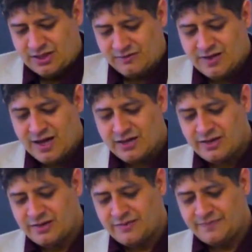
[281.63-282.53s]
I've got
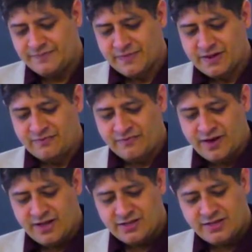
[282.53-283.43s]
a
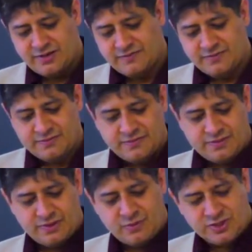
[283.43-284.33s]
friend
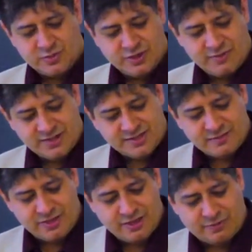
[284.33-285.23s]
who was one of my
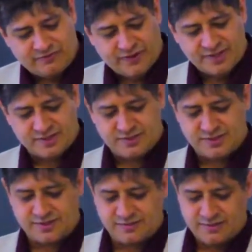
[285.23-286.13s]
seminary
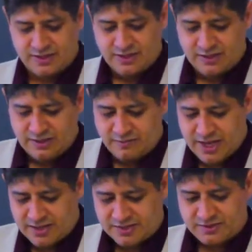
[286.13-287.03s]
professors,
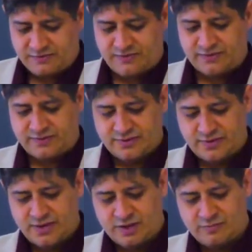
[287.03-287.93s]
pastor of
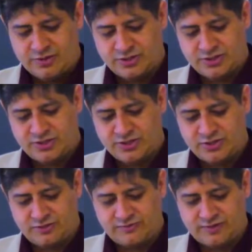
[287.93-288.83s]
Elmbrook
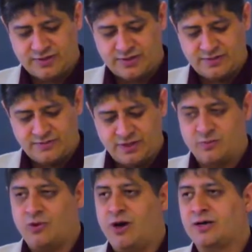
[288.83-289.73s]
Church over uh, near
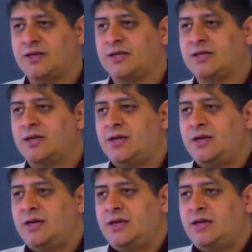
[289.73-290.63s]
Milwaukee.
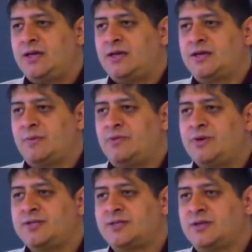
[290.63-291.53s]
And a couple
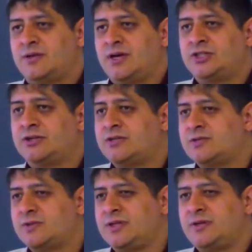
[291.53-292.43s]
weeks ago, I shared
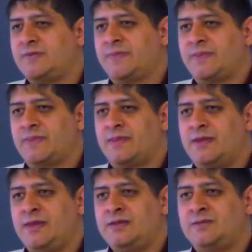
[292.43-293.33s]
this with you.
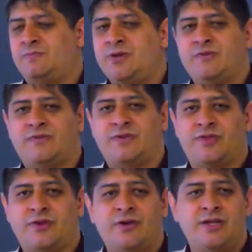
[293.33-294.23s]
His beautiful
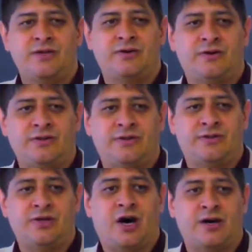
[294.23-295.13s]
30-year-old
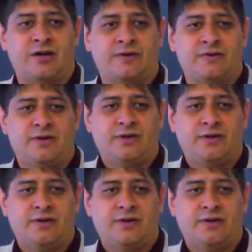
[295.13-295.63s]
daughter,